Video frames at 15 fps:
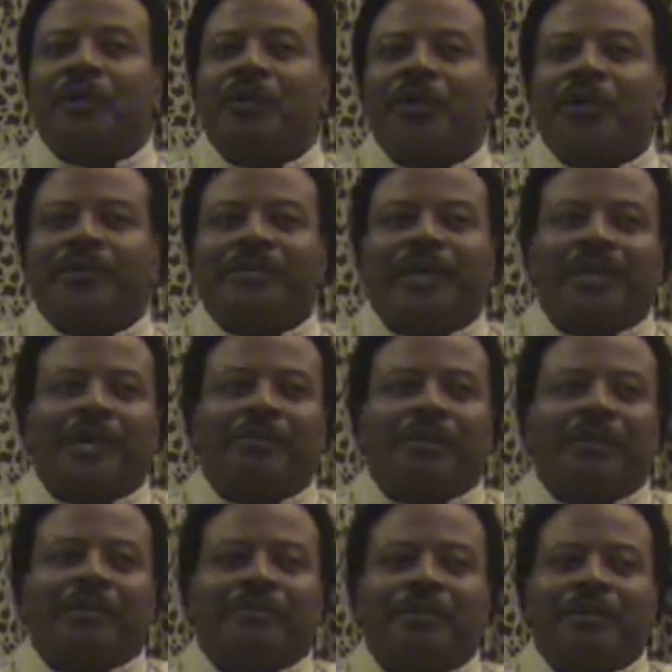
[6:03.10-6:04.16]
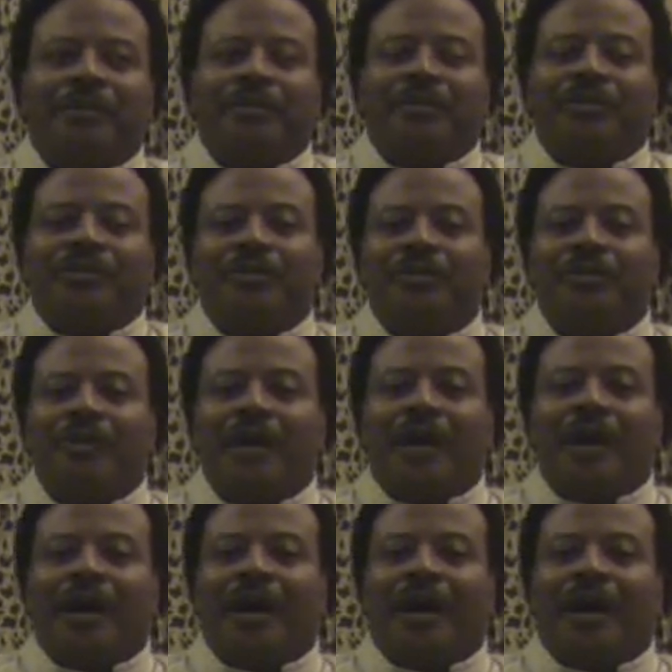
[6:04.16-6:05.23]
want to help other people too.
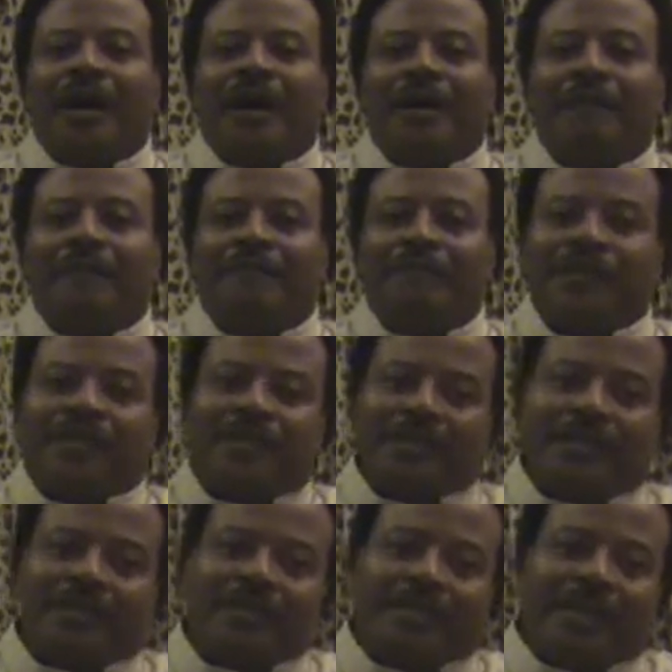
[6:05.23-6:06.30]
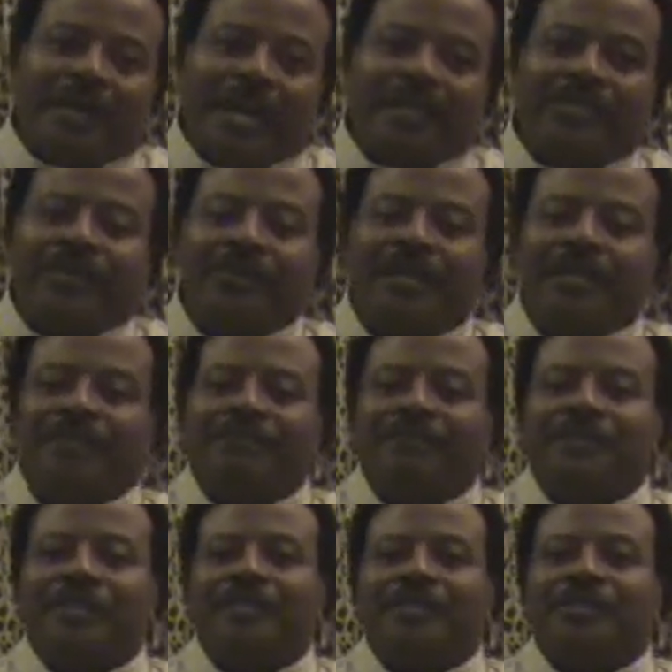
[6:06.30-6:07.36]
Uh, I donate to
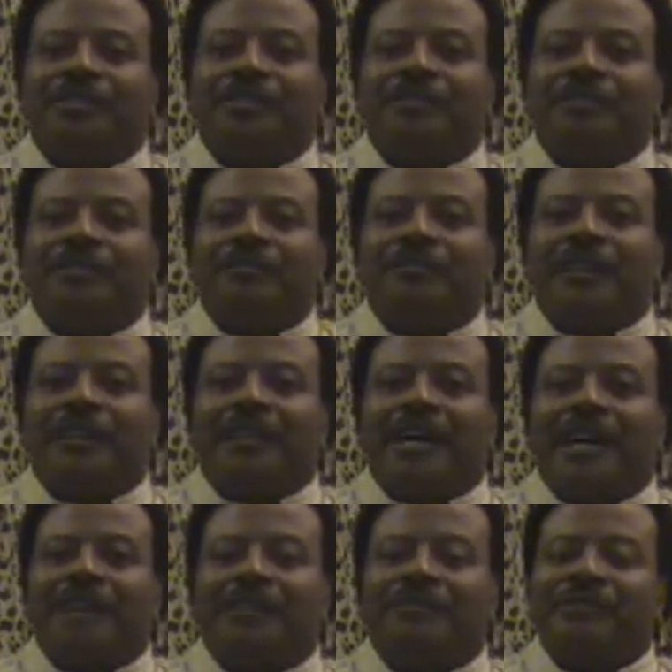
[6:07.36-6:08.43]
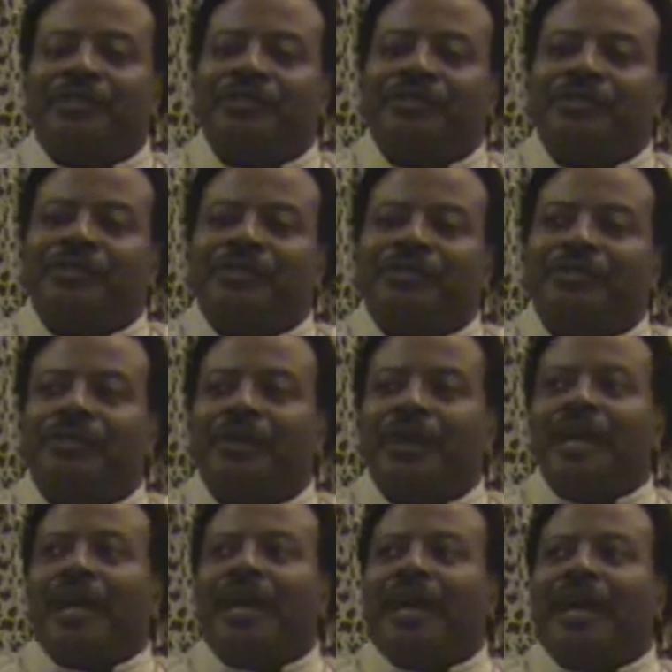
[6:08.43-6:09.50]
Feed the Children Fund, Guardian Ministry do,
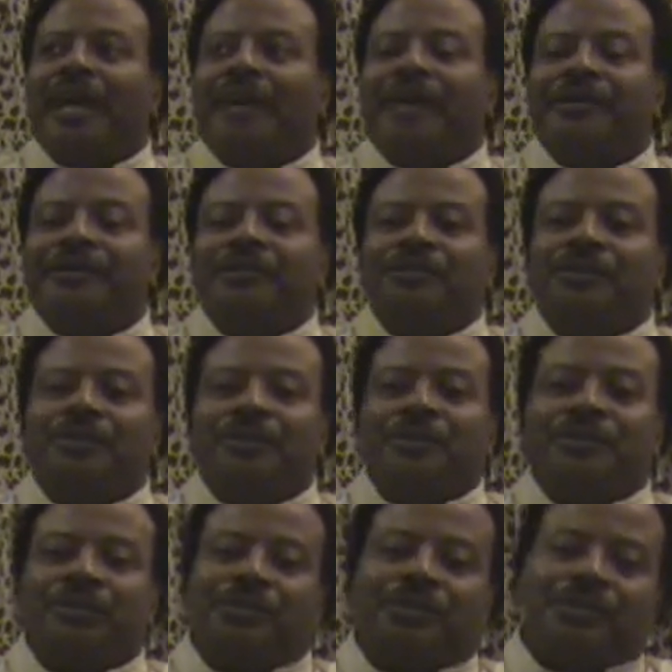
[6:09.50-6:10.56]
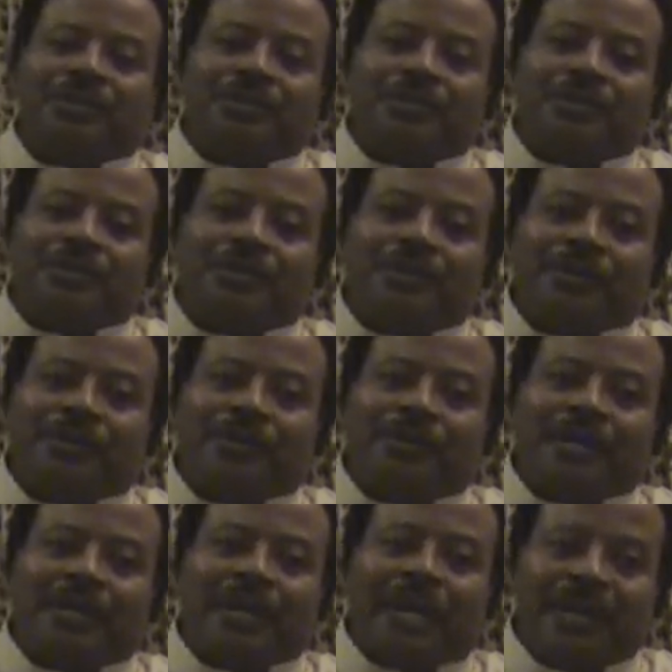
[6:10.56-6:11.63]
and
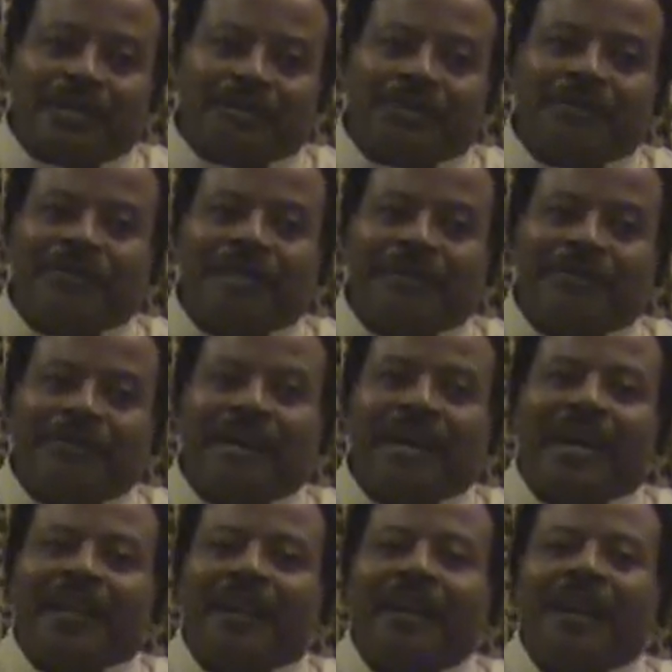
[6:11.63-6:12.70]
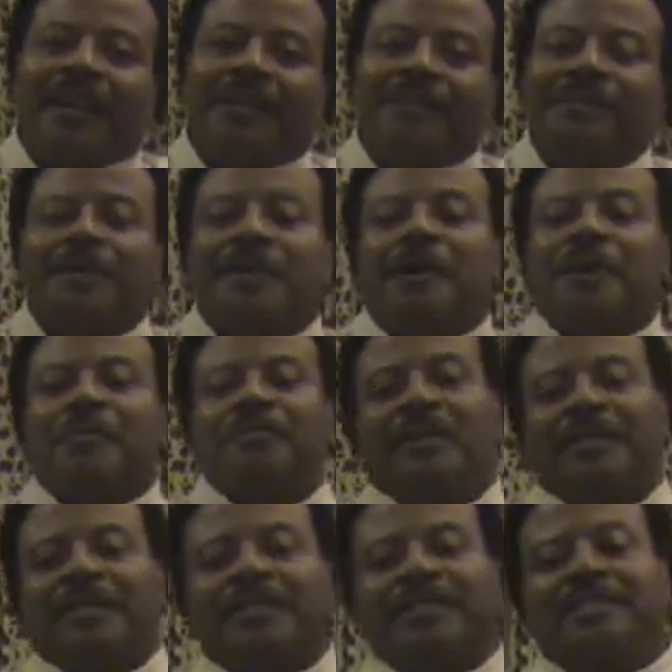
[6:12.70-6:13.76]
I donate five dollars.
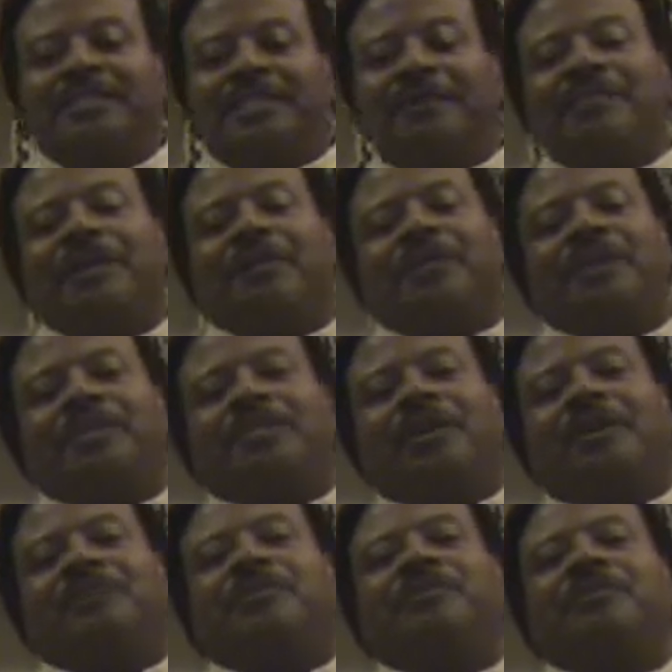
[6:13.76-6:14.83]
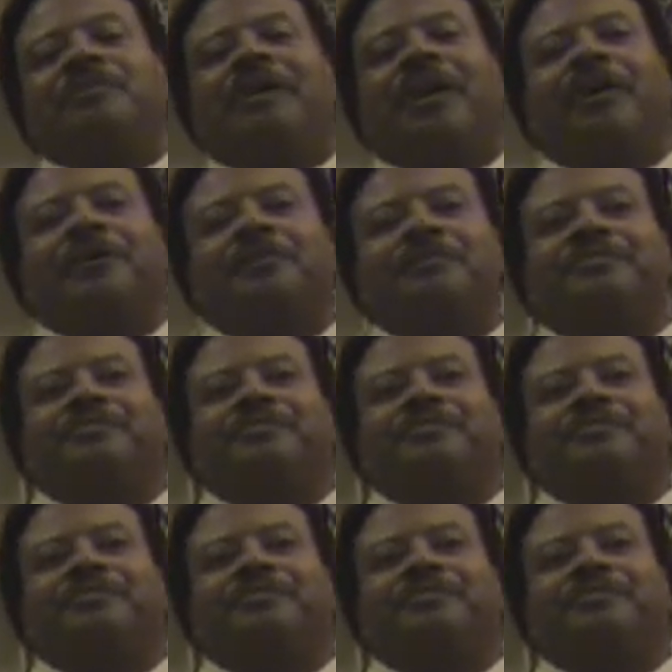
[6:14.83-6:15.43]
But this is something I want to talk to you about